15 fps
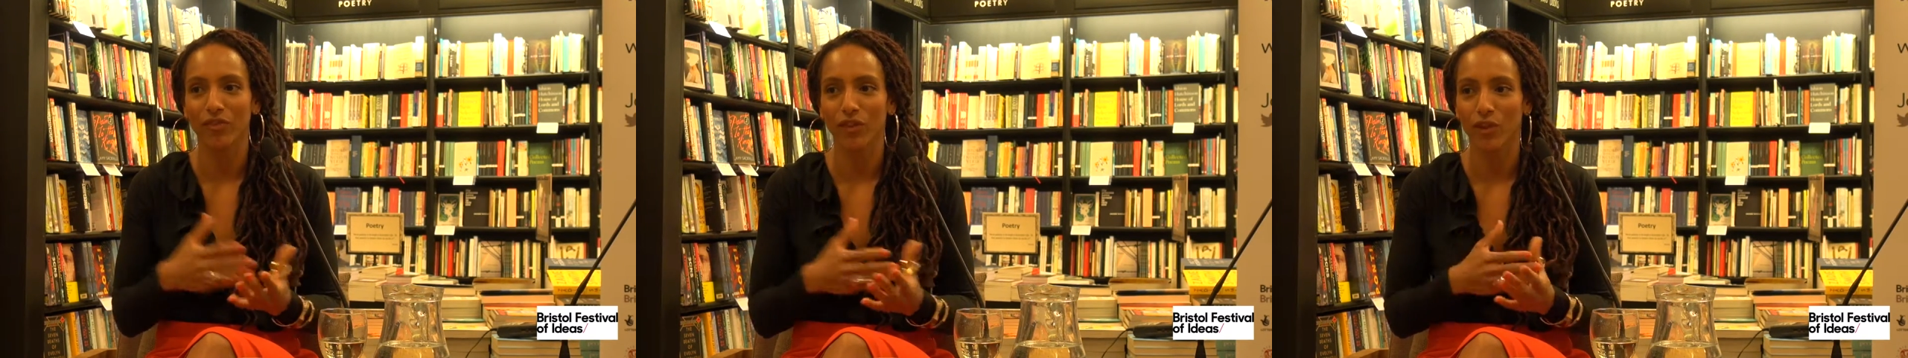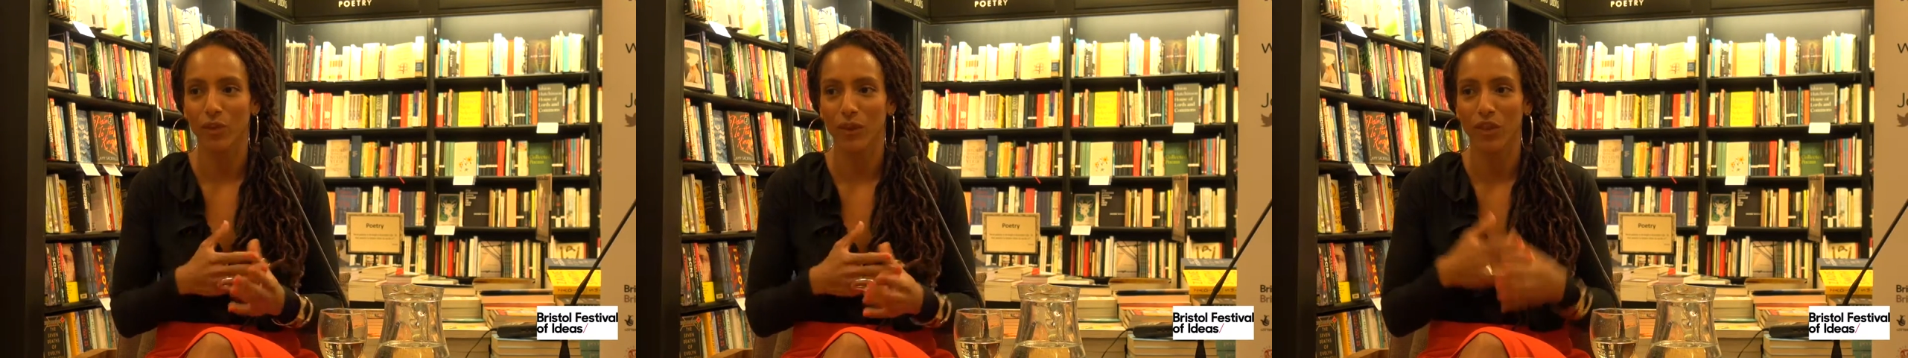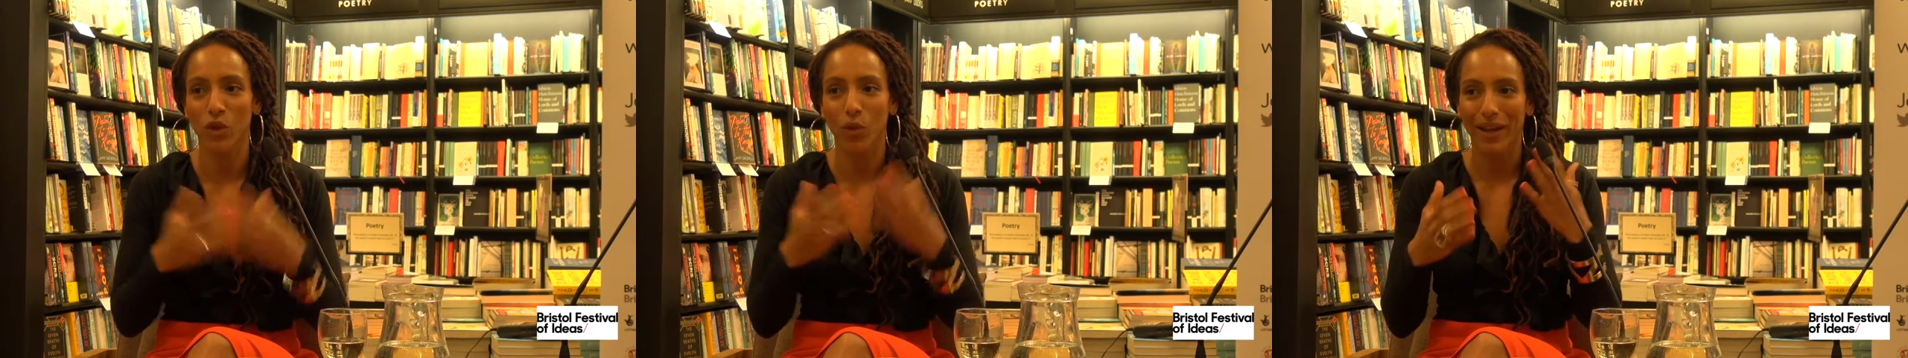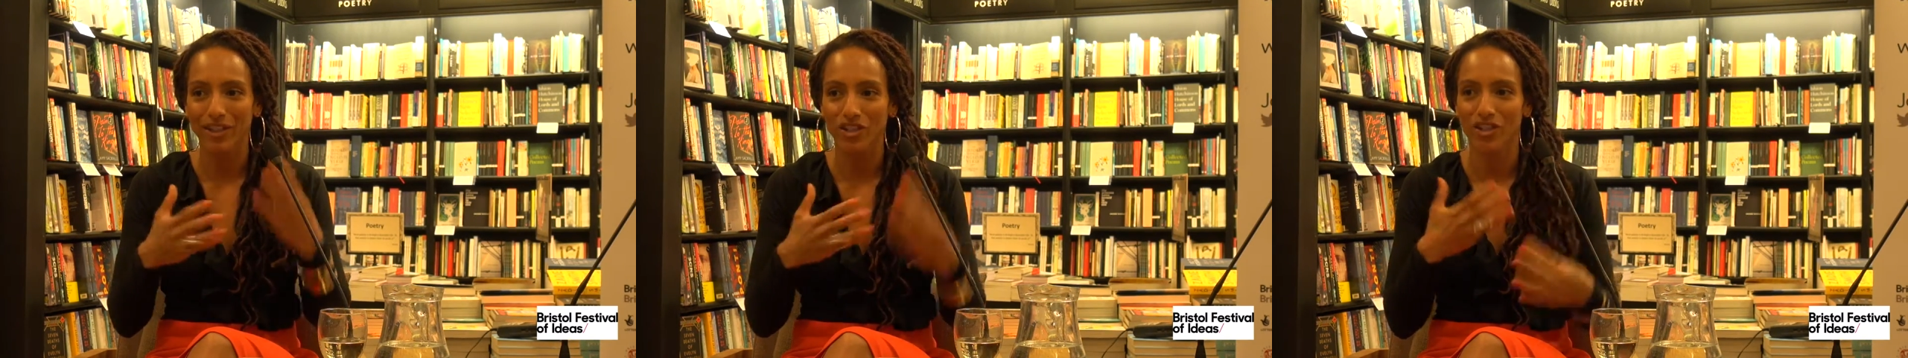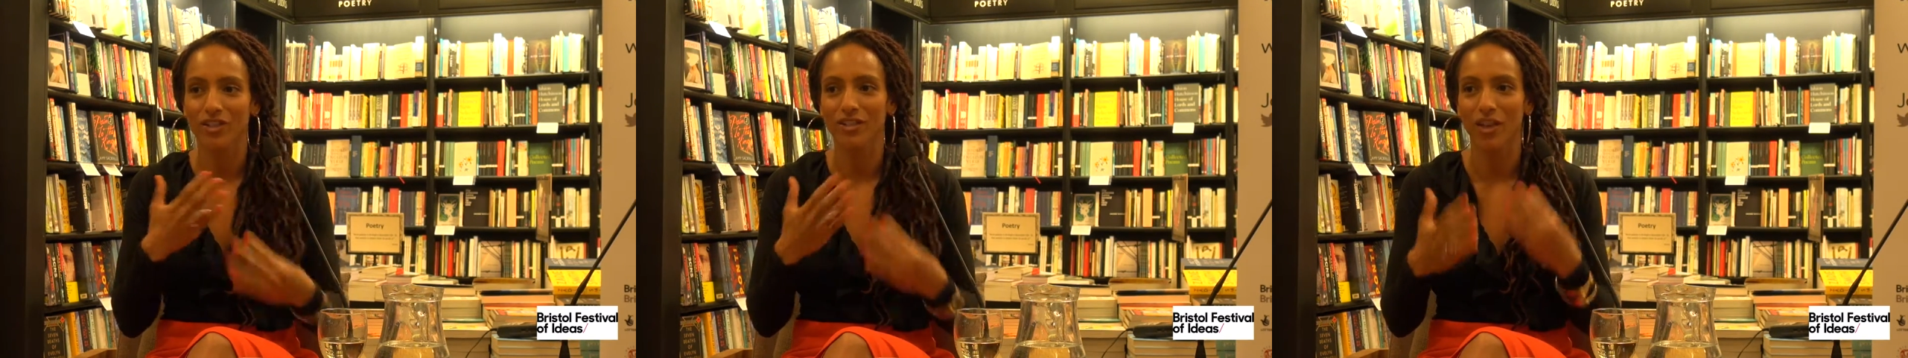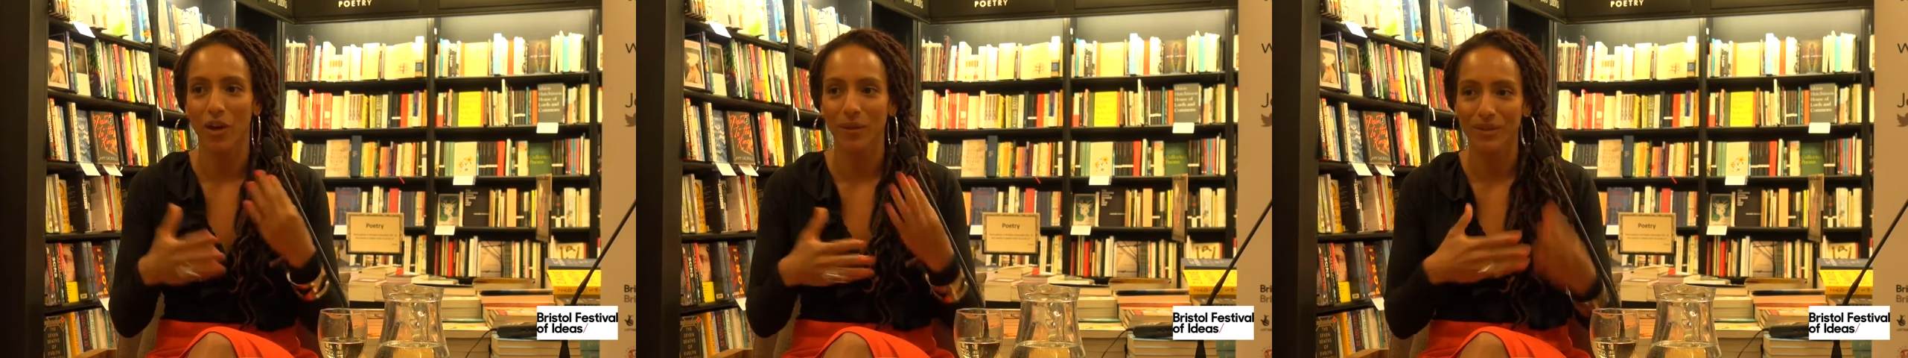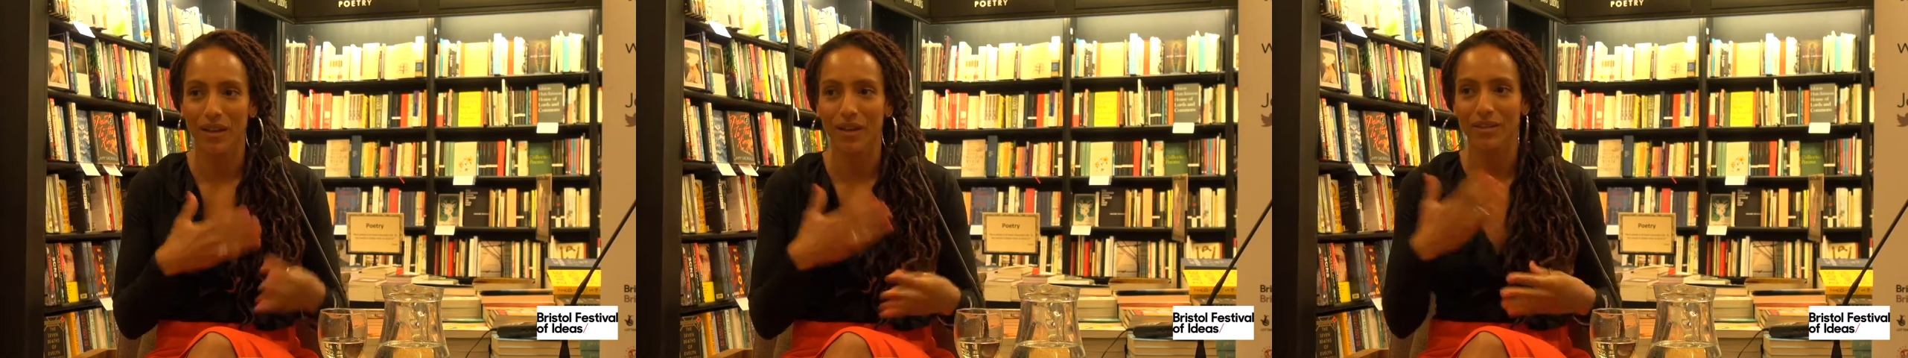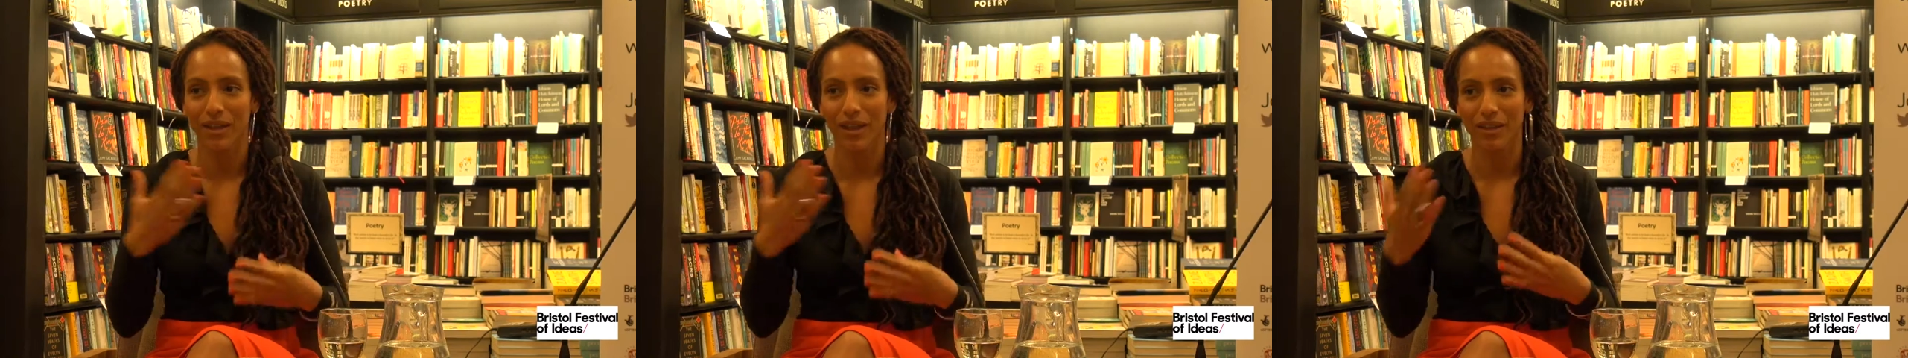through and the questions that I was
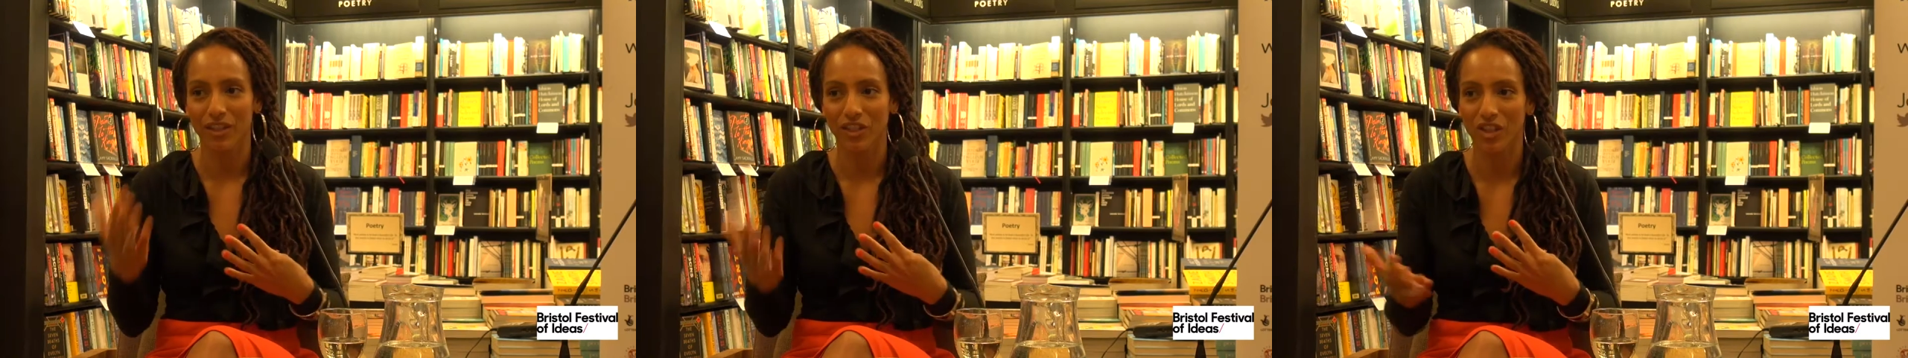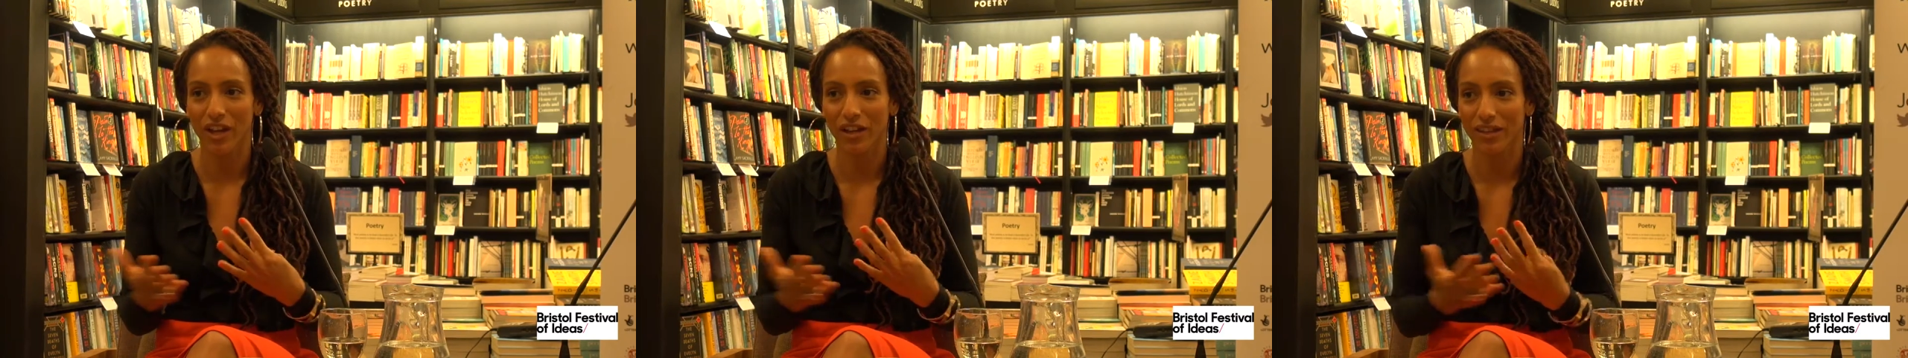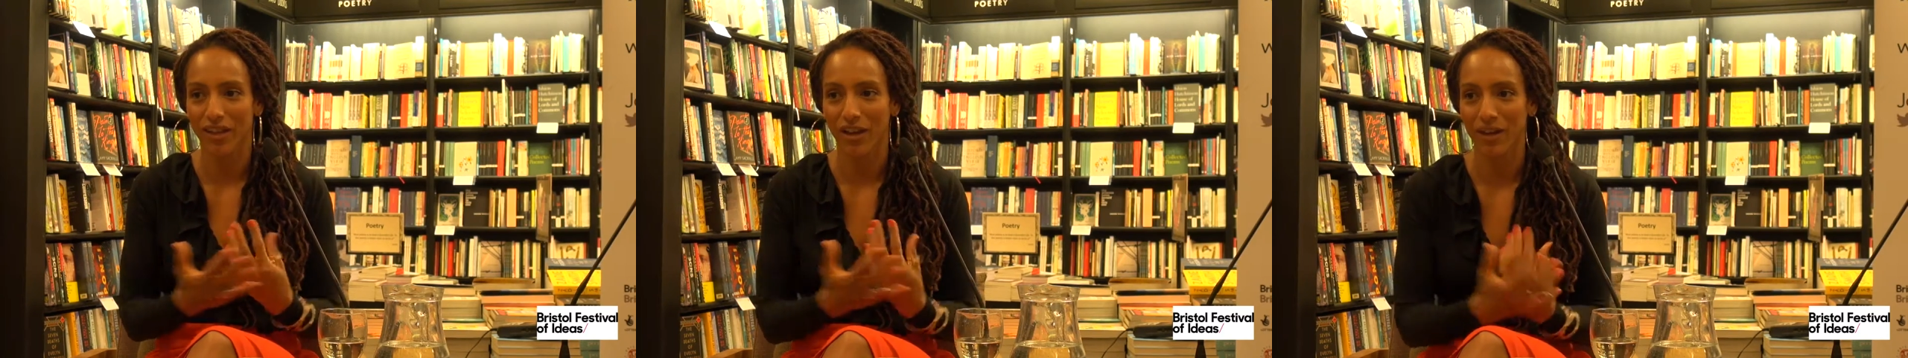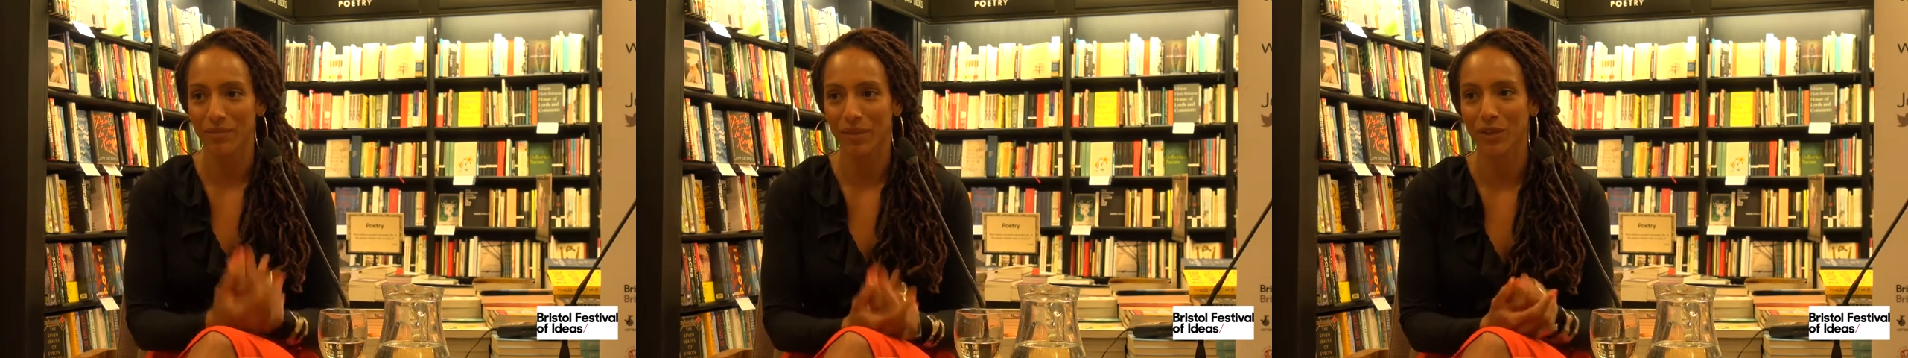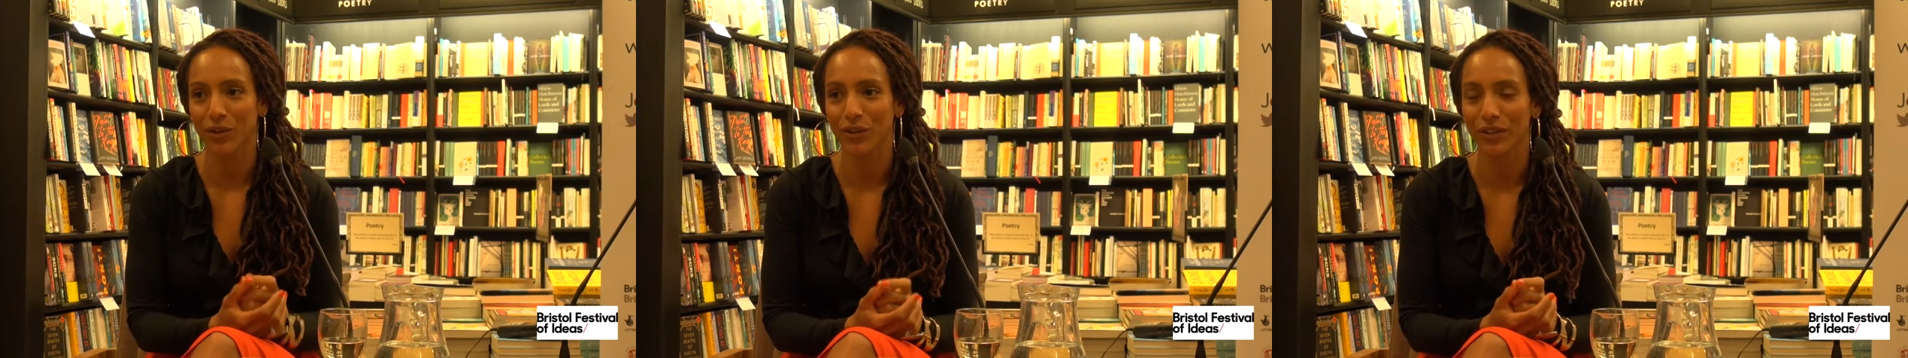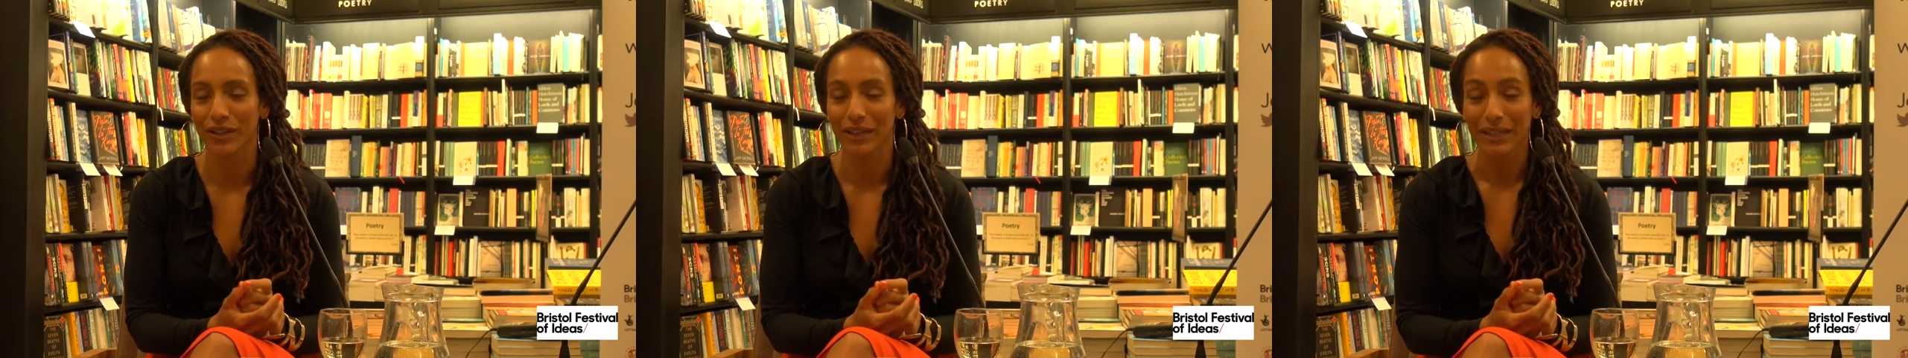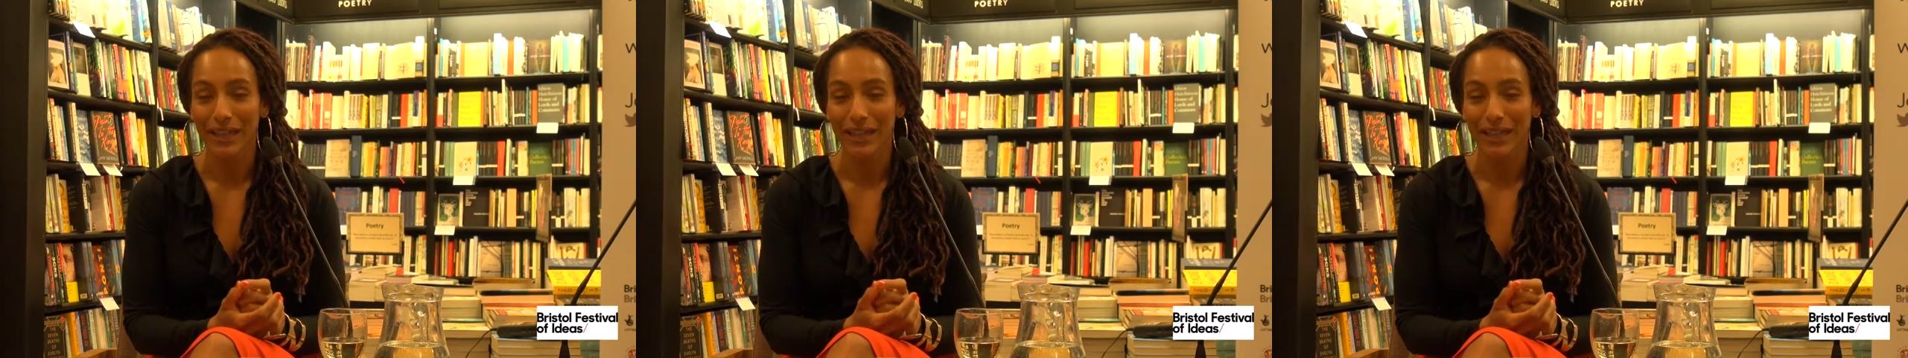asking and the journey that I'd been on.